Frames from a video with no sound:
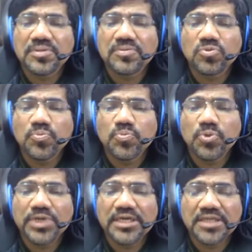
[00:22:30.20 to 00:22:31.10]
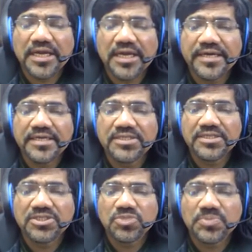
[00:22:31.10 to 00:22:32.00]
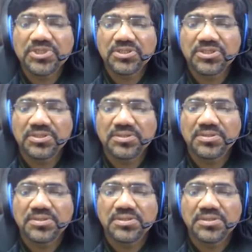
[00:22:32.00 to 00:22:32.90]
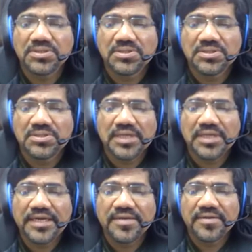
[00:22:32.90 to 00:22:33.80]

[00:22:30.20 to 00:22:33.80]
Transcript: to protect the endangered species, right?